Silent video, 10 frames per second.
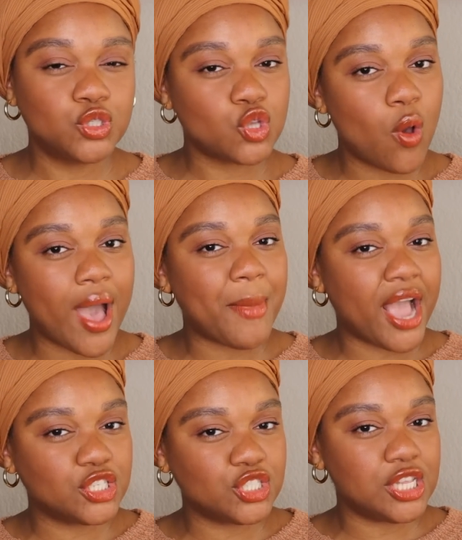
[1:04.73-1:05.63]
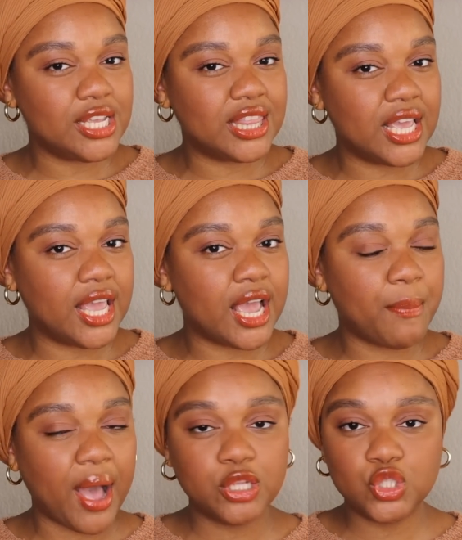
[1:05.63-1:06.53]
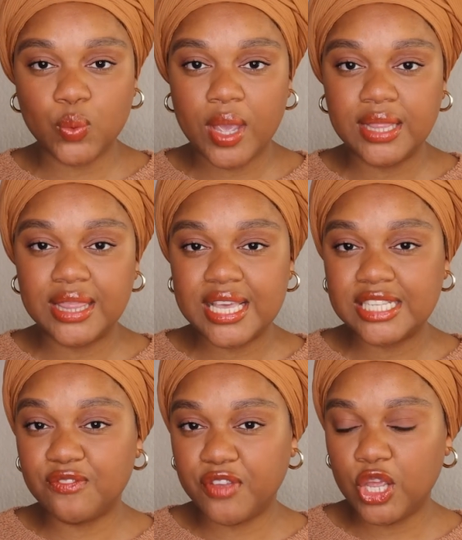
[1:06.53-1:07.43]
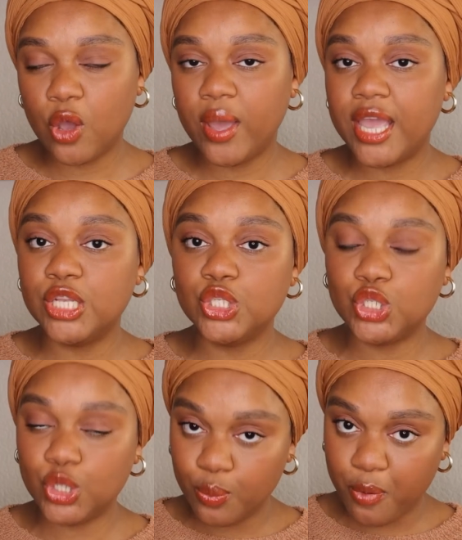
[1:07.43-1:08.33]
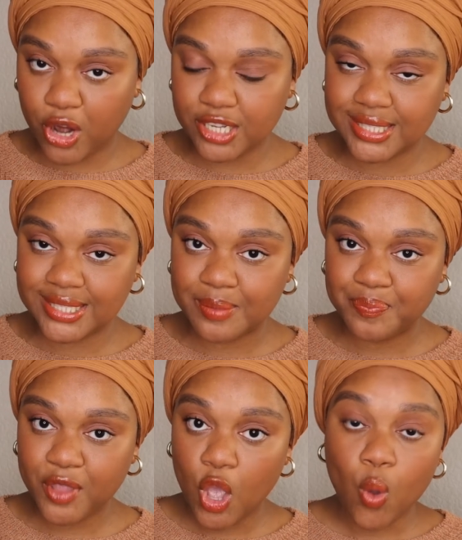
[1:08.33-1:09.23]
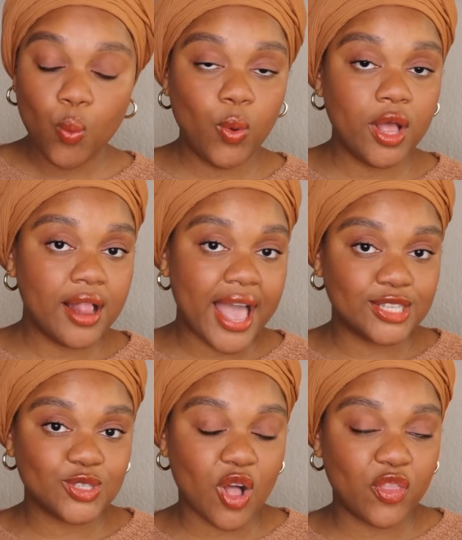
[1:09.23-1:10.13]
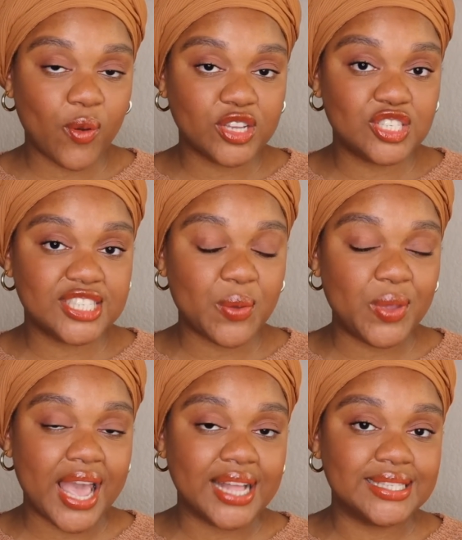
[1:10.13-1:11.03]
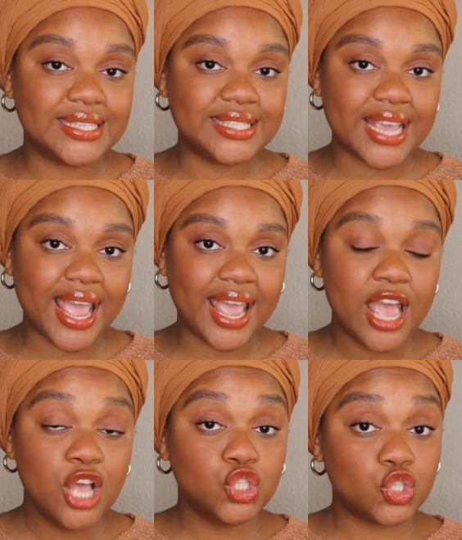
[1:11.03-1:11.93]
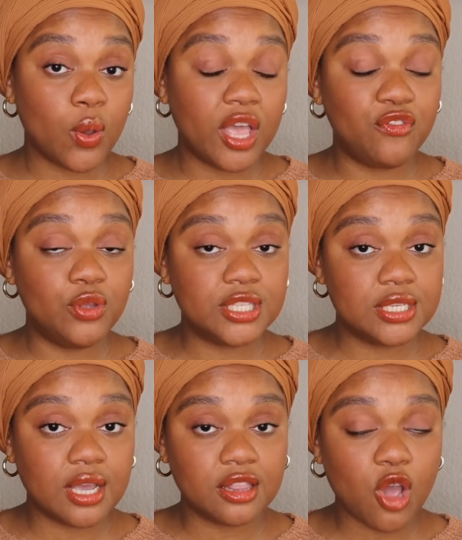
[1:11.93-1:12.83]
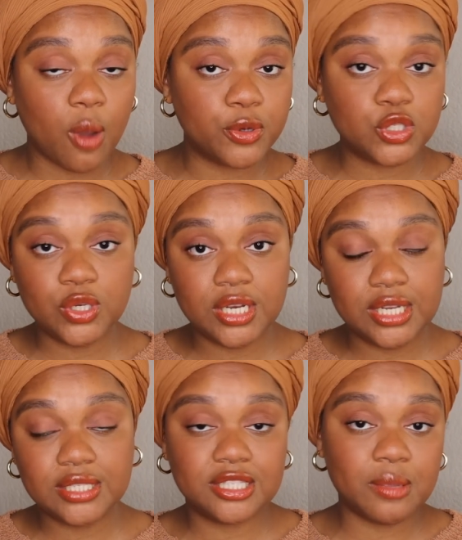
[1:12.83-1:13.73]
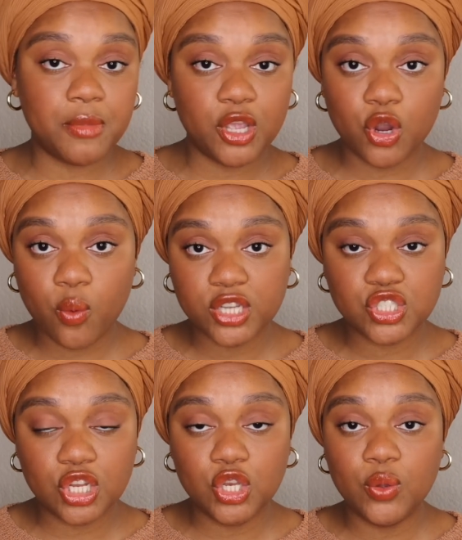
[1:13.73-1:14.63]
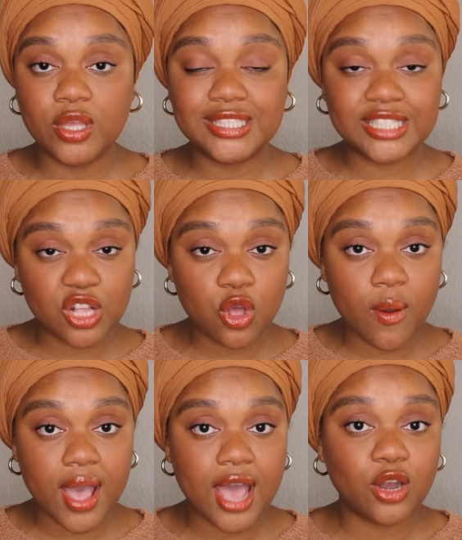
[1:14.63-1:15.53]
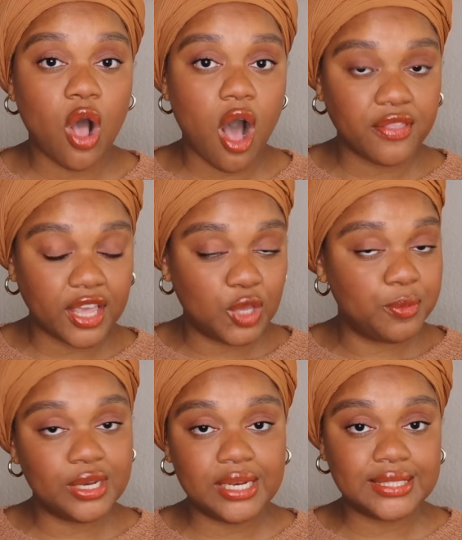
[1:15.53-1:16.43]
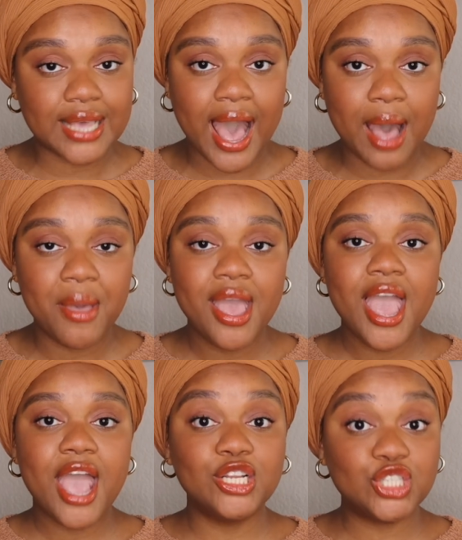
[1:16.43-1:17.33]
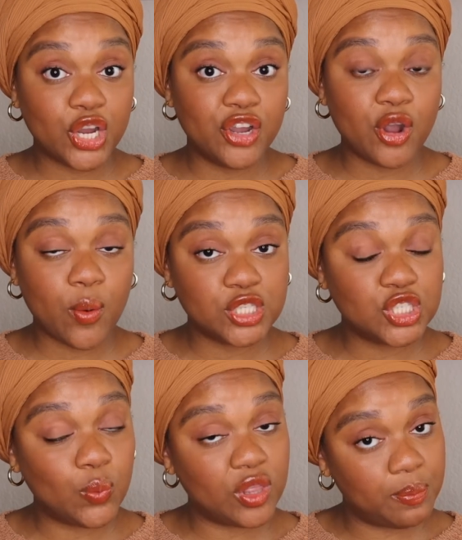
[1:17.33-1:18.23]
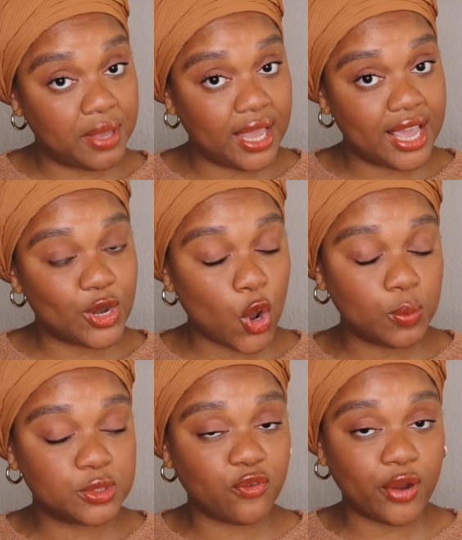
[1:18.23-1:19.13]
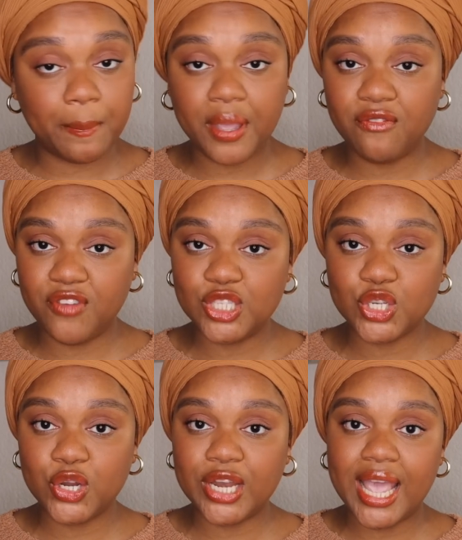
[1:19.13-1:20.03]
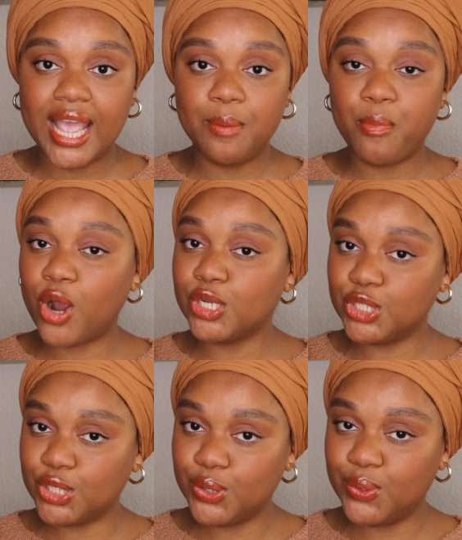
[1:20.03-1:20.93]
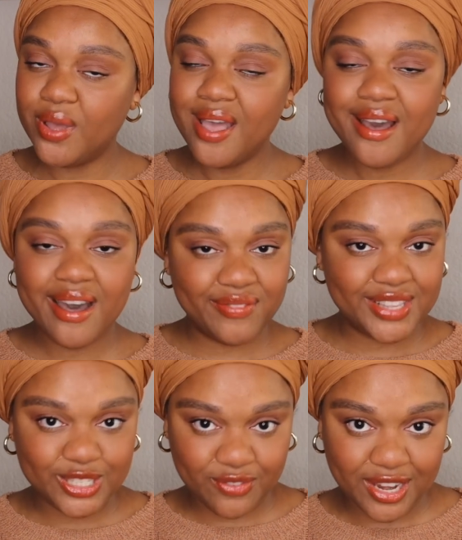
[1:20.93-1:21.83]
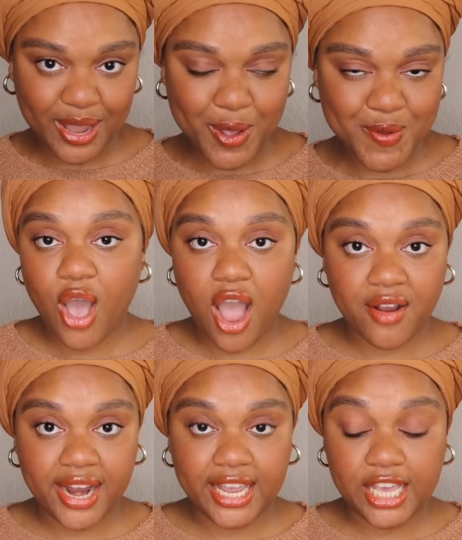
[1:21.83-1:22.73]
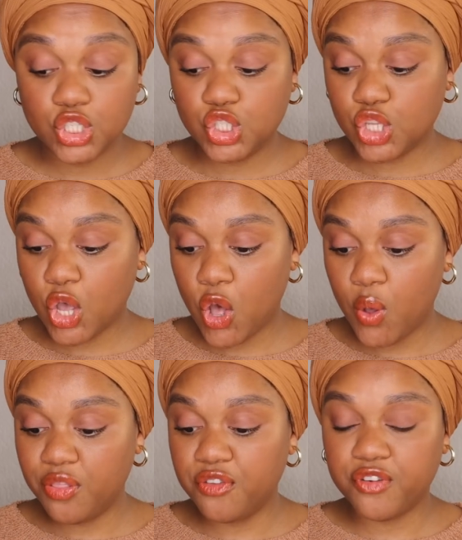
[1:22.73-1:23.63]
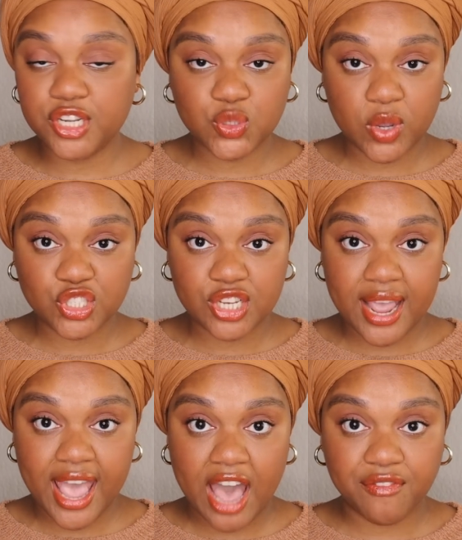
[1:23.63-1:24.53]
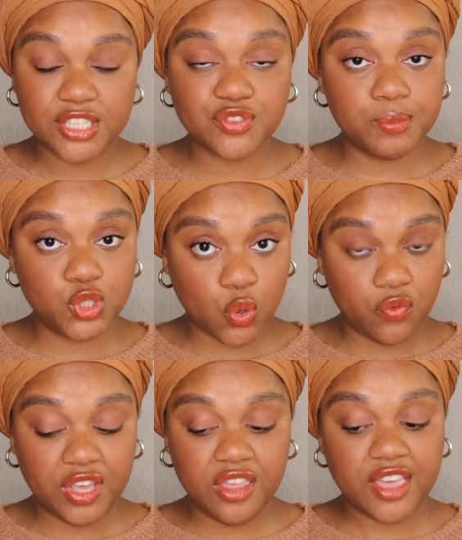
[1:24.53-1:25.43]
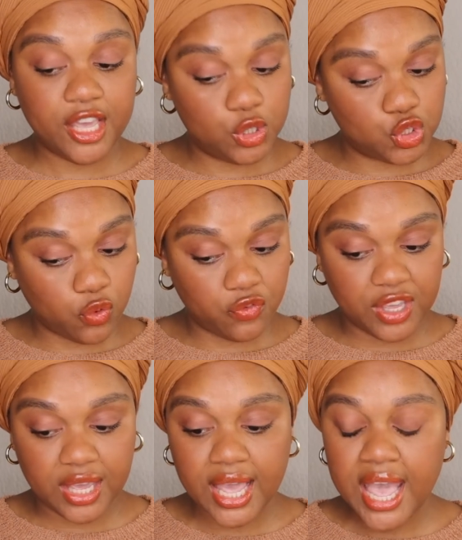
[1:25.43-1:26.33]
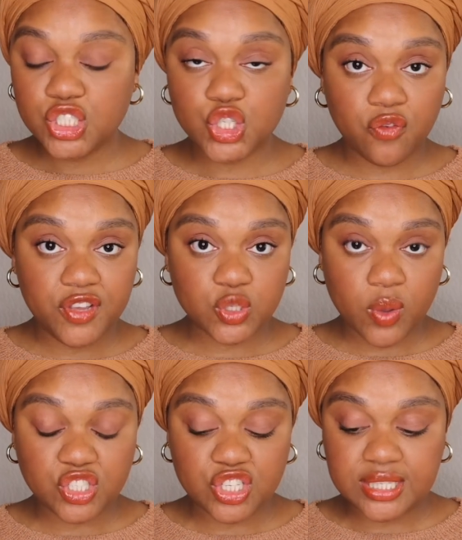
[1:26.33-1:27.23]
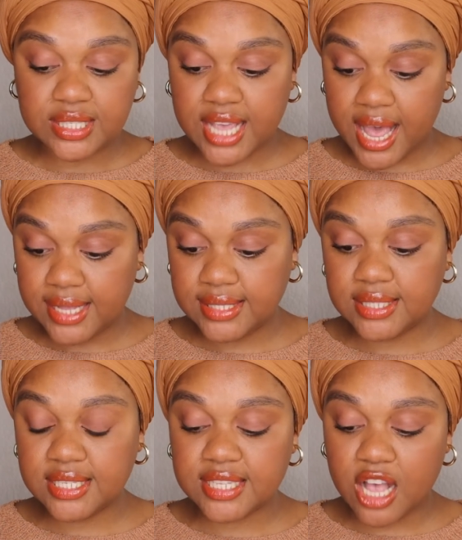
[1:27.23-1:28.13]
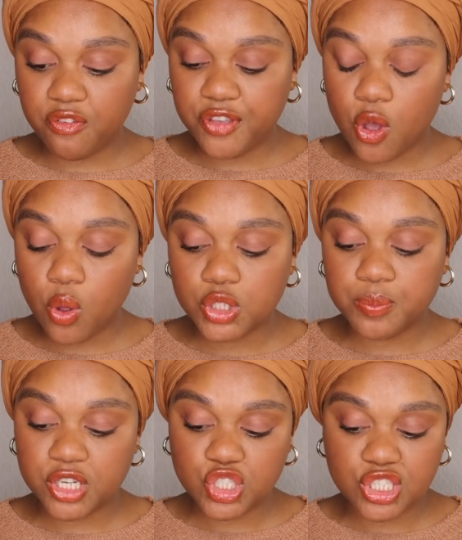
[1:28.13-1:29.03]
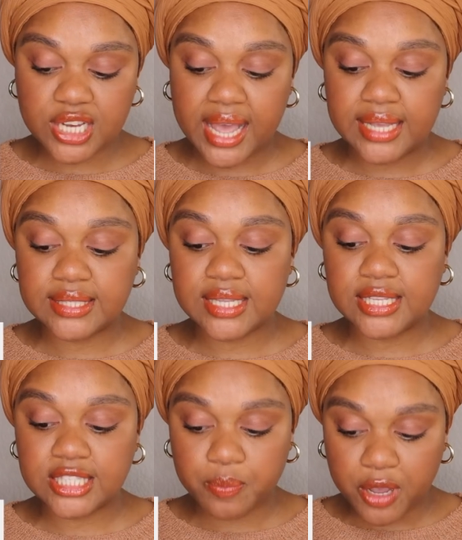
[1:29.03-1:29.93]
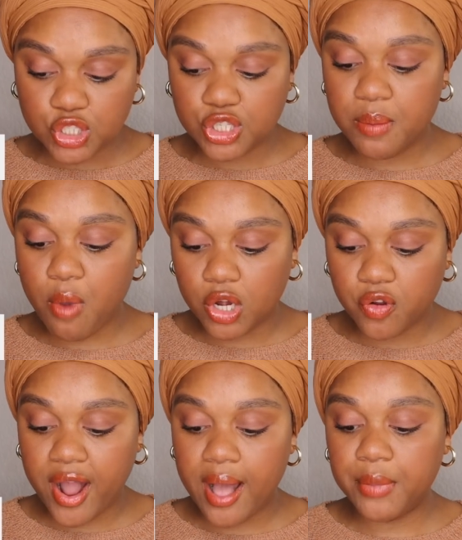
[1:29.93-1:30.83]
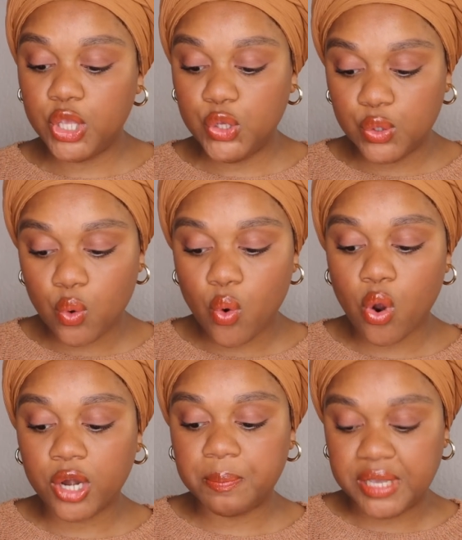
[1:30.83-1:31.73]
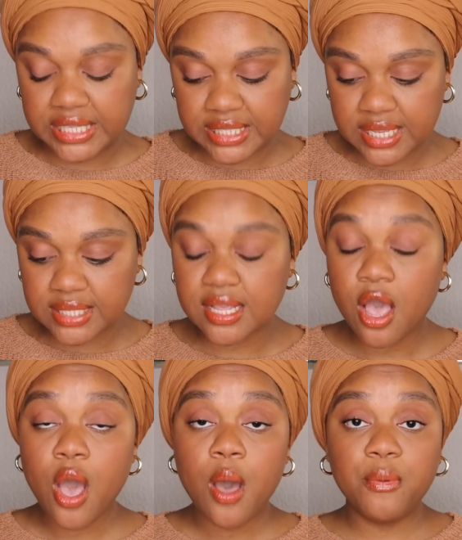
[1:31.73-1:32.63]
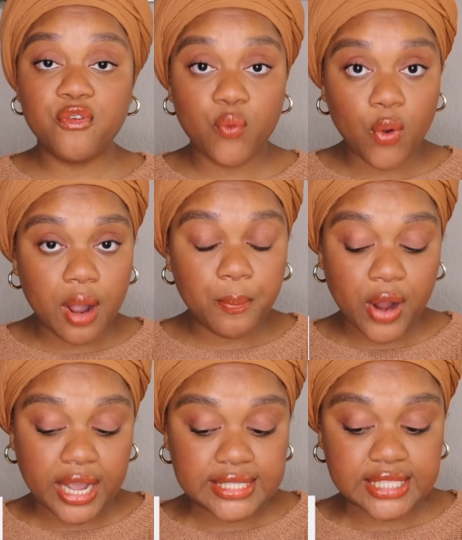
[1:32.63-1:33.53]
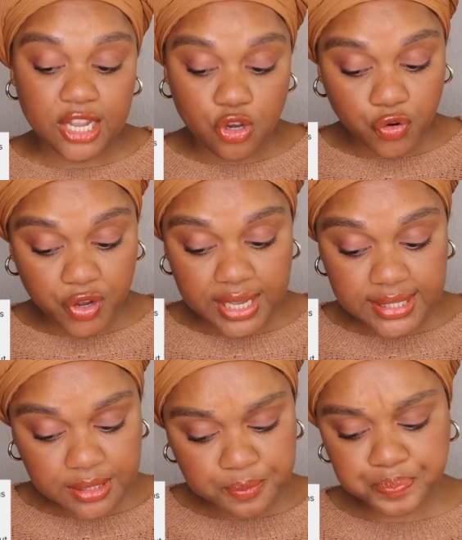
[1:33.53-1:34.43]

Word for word: So I'm actually thinking about doing this video in two parts. We'll answer all the questions that we can today. So if you didn't get the opportunity to submit your question, you can still go ahead on my community tab and share your question with me in hopes for it being featured in part two of this video. Alrighty, so the first question I have is from Jovi. Thank you, Jovi. Jovi's question says, does LV hold merchandise, especially monogram unicorn pieces before a price increase?